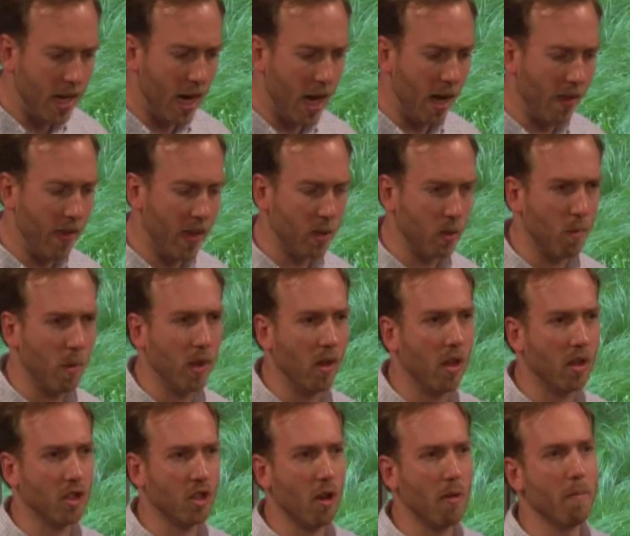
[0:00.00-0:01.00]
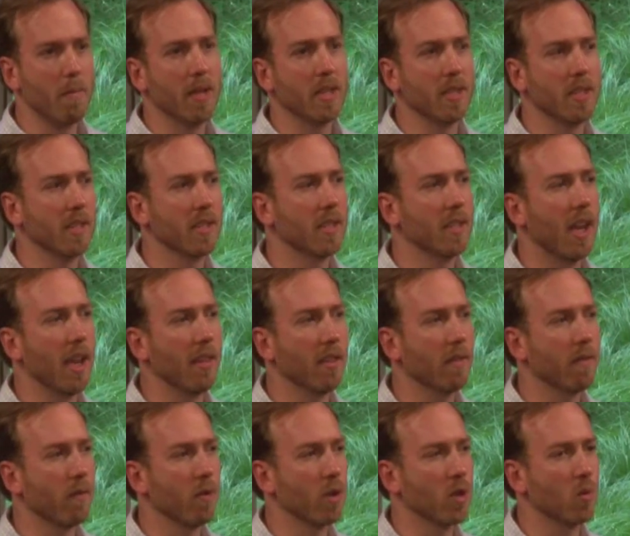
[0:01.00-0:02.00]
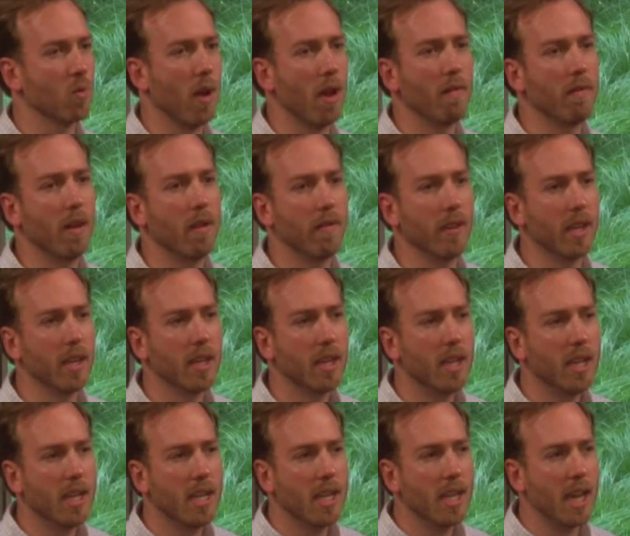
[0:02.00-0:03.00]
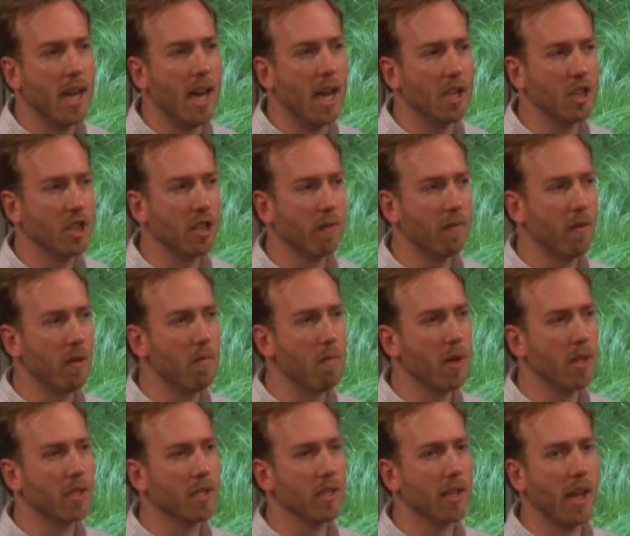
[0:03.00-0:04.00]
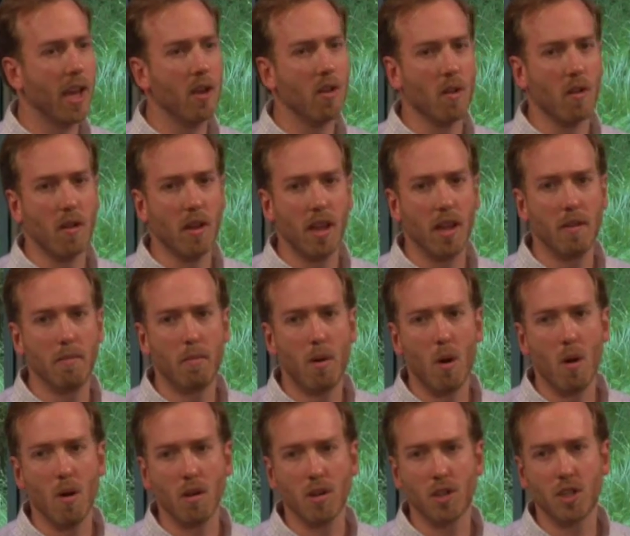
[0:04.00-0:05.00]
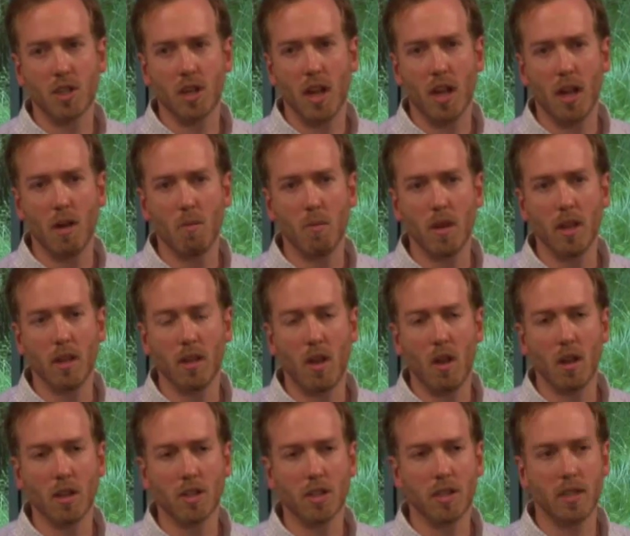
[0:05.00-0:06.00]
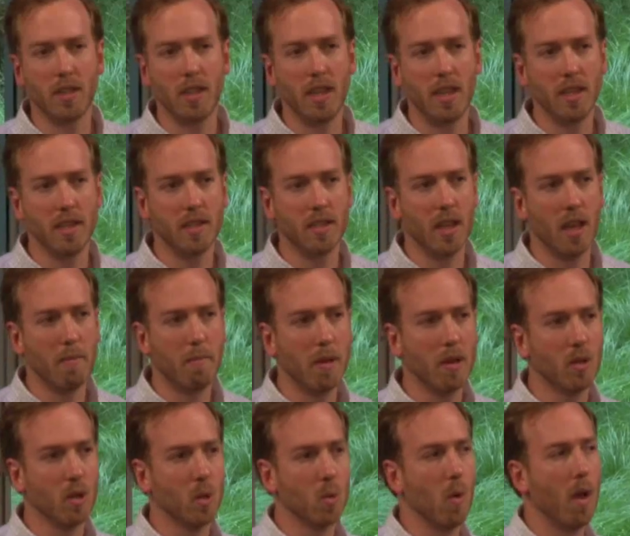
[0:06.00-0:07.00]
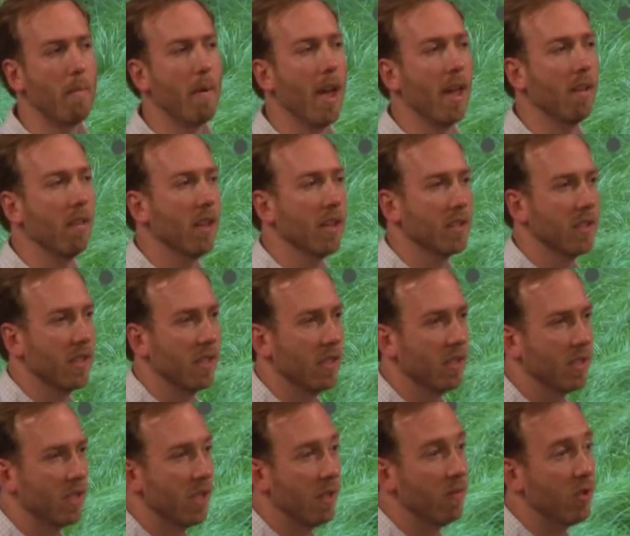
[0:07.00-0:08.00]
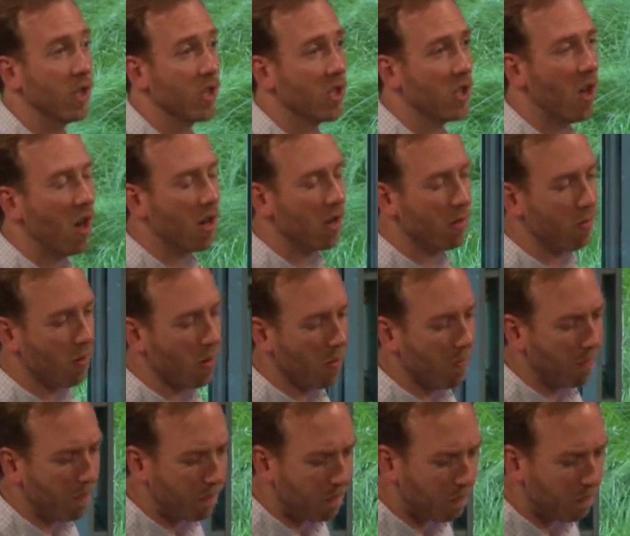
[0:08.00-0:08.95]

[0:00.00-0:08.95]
Uh, that's when we launched our business site, the first rev of it. Uh, just a few months later, in March, uh, we launched these uh, Pinterest web analytics that Steve just talked through.